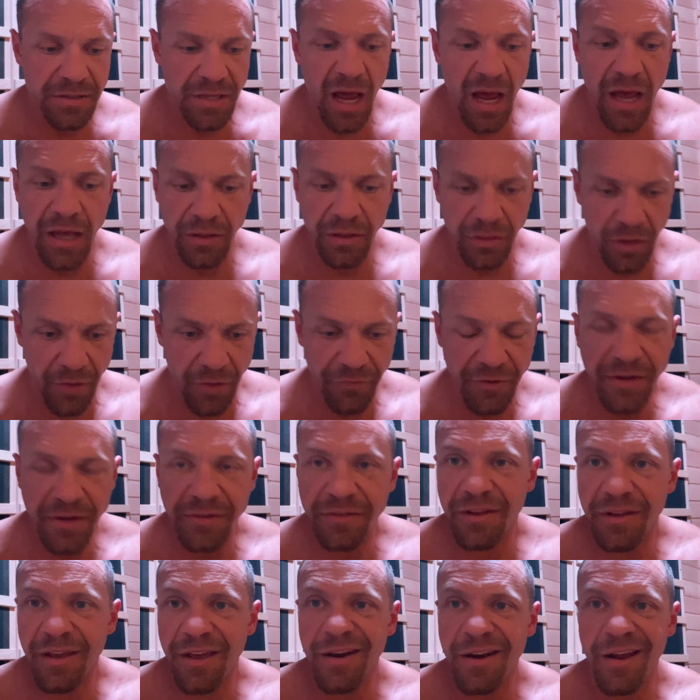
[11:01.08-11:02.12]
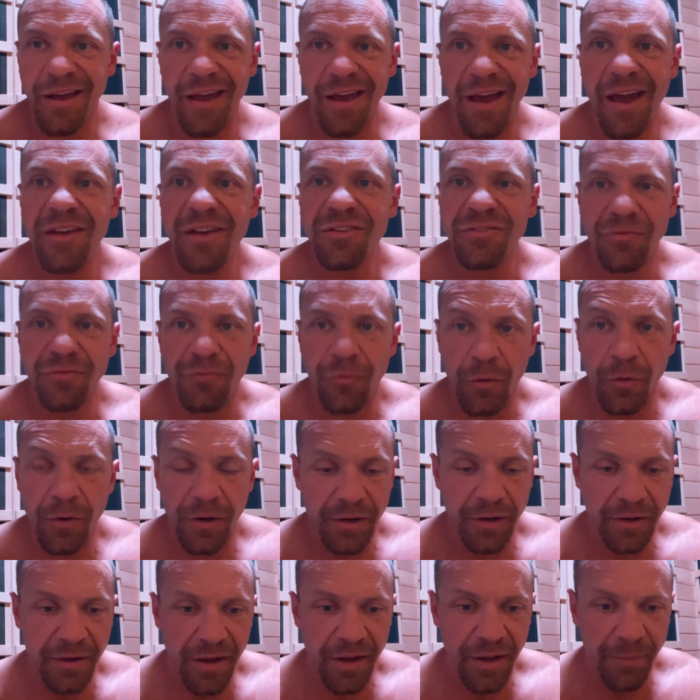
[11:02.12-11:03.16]
I love it and I asked for
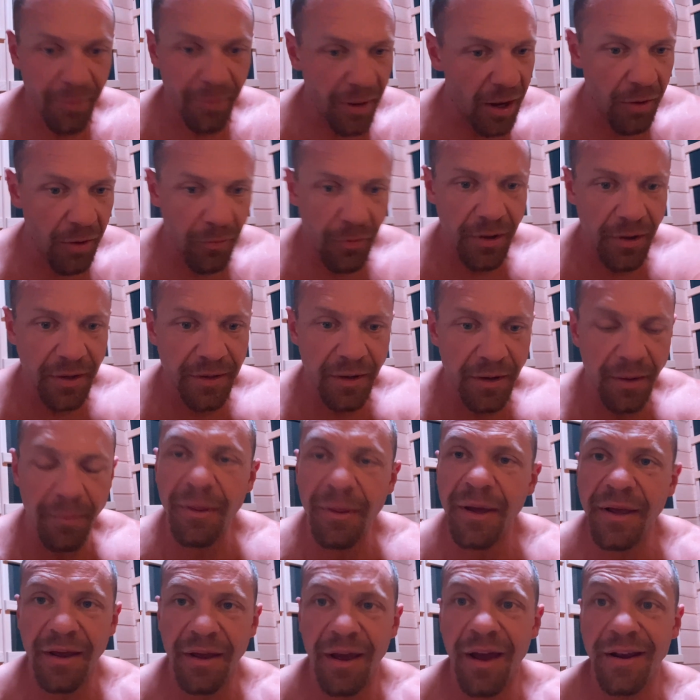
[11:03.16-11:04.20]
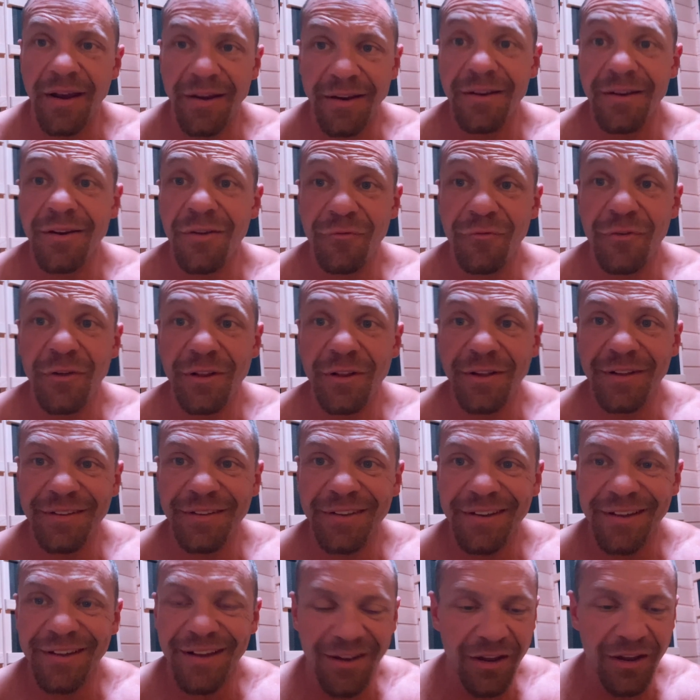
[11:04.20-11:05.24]
it. I bought one and I'm like, I need an affiliate
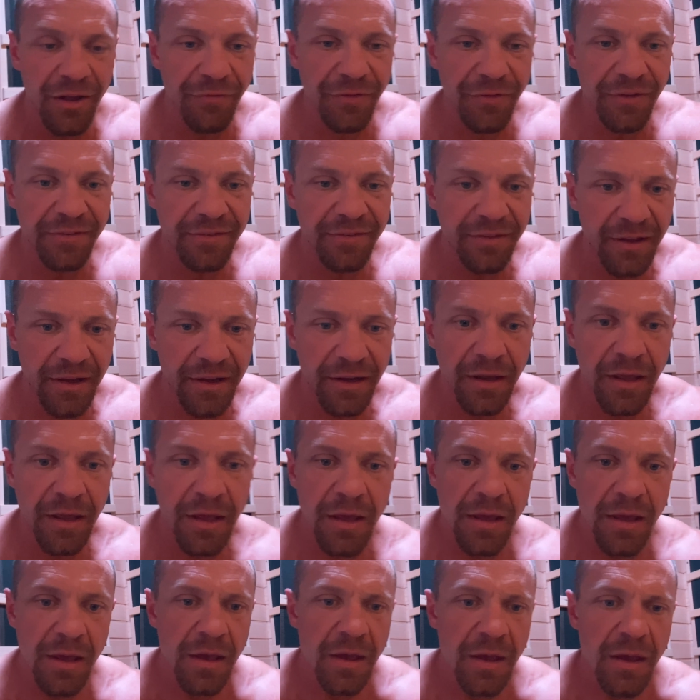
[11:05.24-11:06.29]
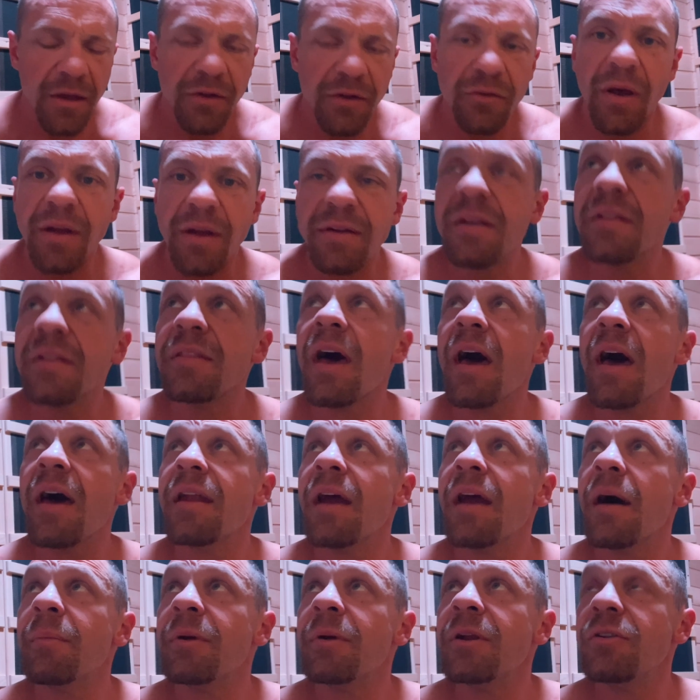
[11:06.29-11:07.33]
link. I love this thing. So I did that,
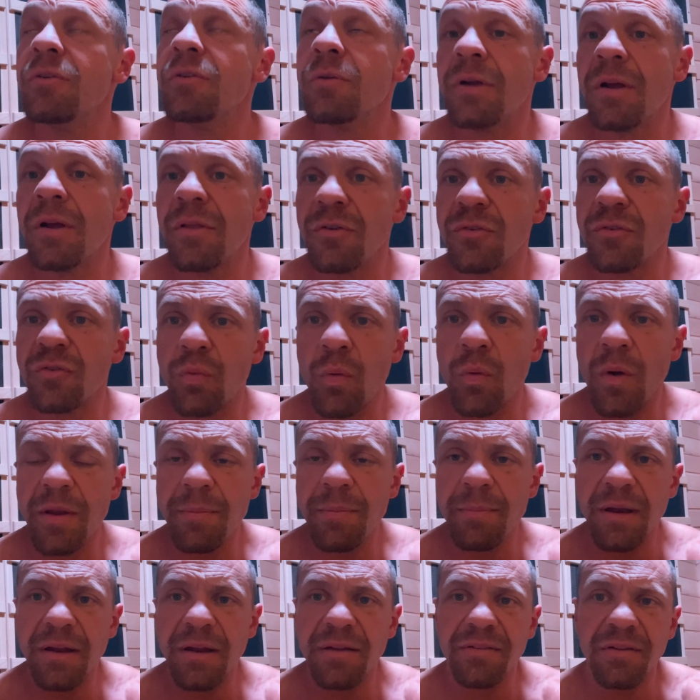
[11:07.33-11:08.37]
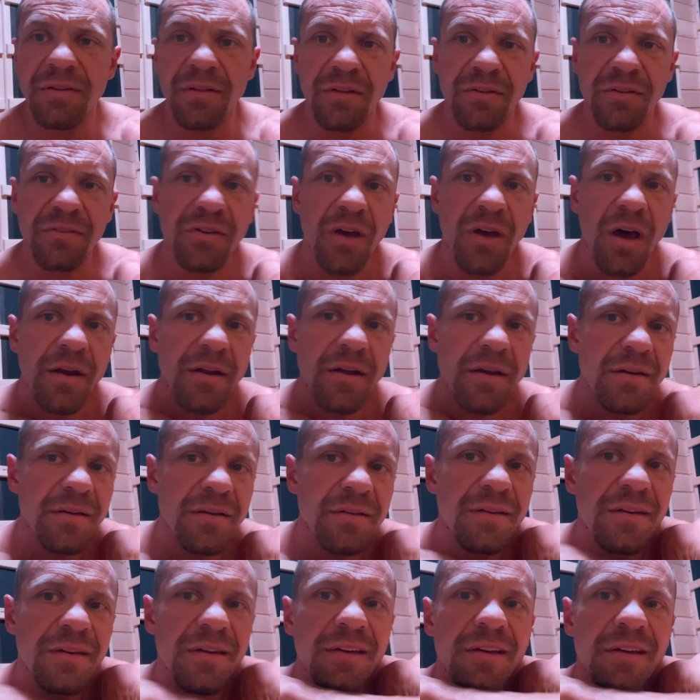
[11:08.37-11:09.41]
and I'm going to do another twenty minutes in the sauna,
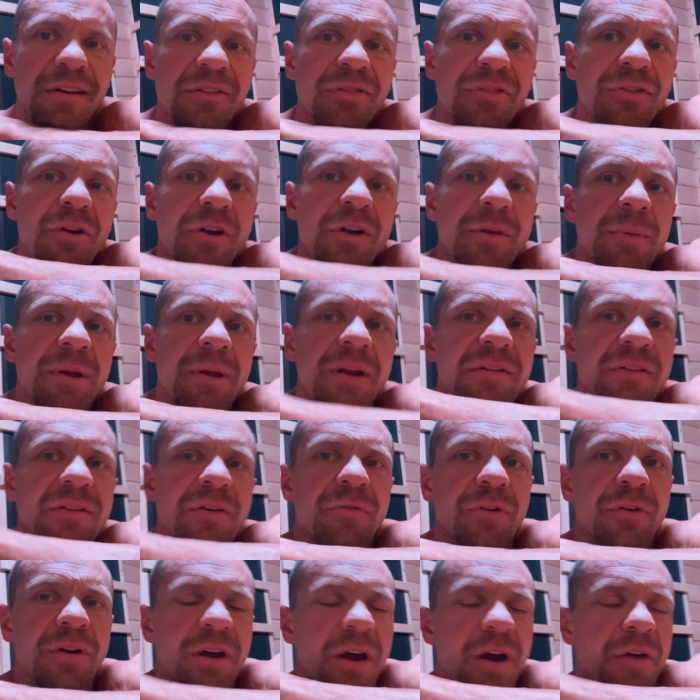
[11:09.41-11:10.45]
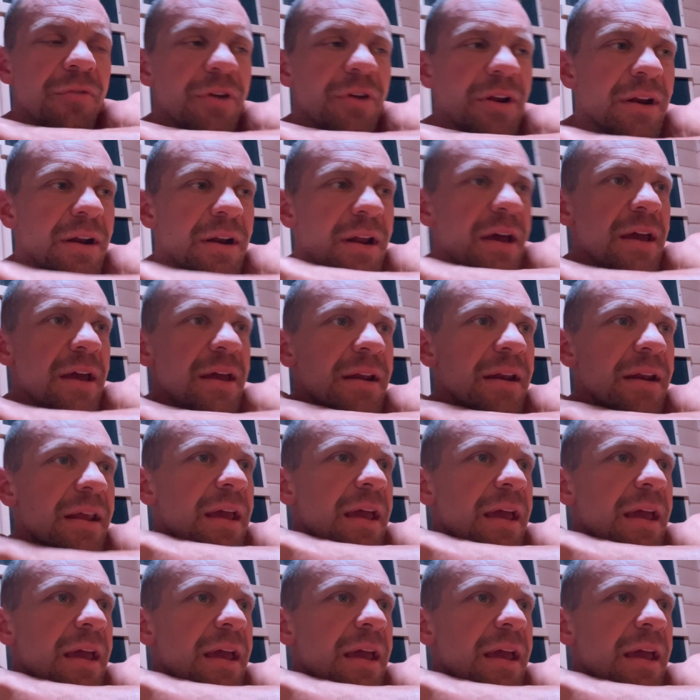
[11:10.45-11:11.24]
thirty minutes of recovery tonight.